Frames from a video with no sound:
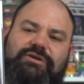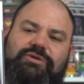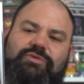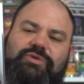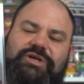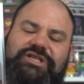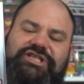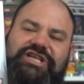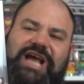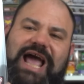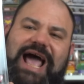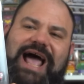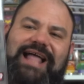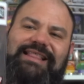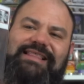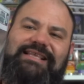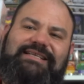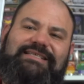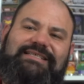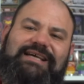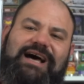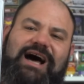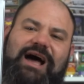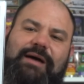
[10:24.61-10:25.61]
which at
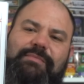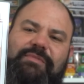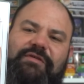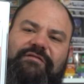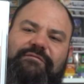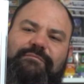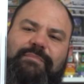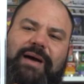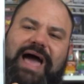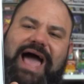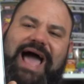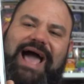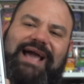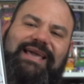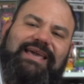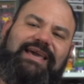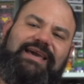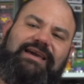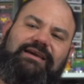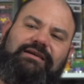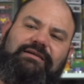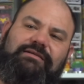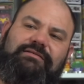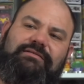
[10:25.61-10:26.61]
the time of
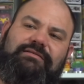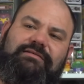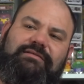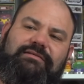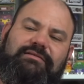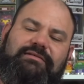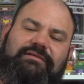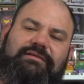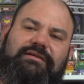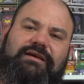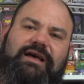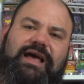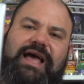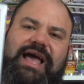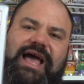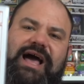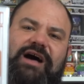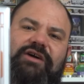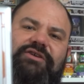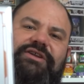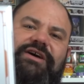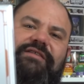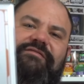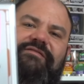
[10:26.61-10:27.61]
packing
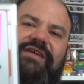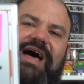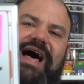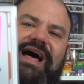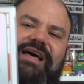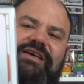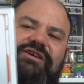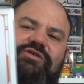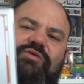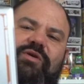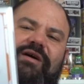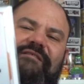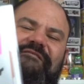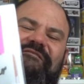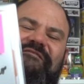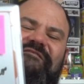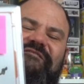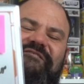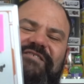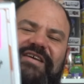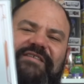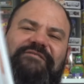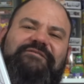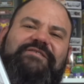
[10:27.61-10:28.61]
held a value of
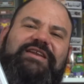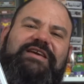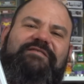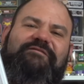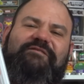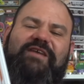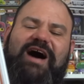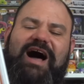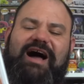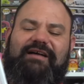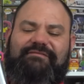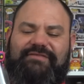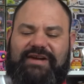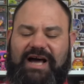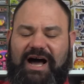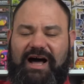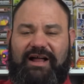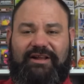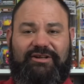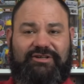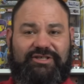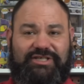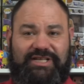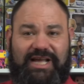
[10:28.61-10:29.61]

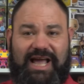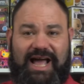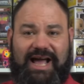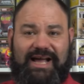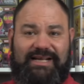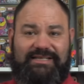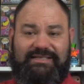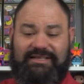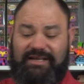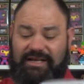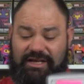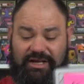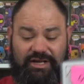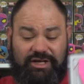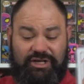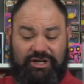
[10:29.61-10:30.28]
$55, guys.